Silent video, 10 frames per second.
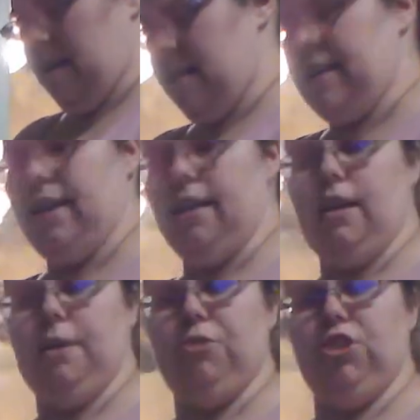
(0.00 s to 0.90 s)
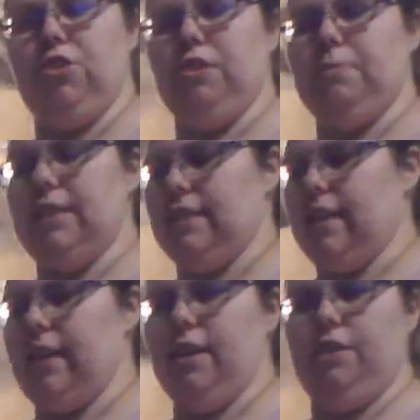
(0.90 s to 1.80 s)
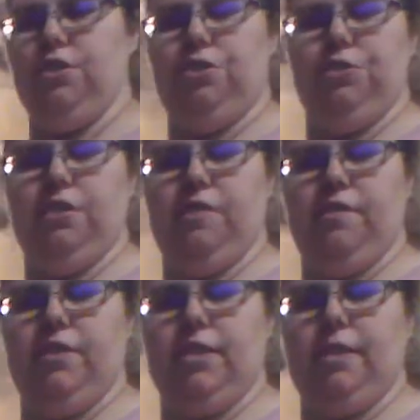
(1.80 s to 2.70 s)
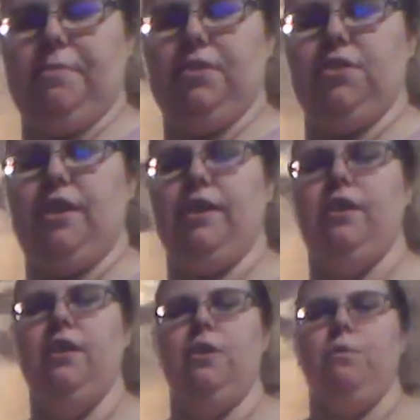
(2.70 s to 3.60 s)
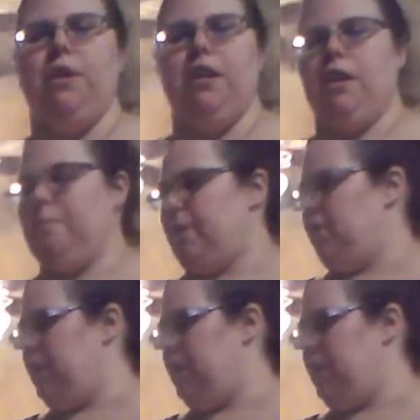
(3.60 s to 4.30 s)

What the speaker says: Again, I'm just using my scale to lift this up so that we can get better